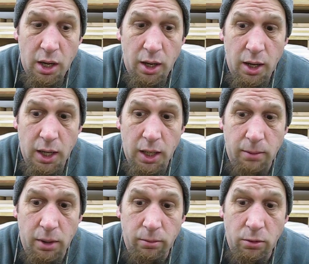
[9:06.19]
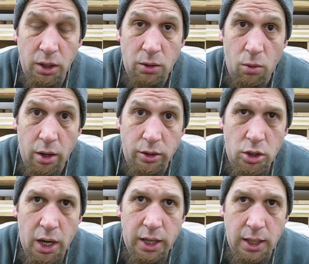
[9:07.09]
I really want to
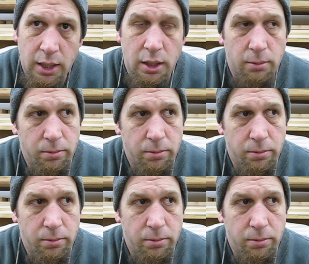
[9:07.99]
try to get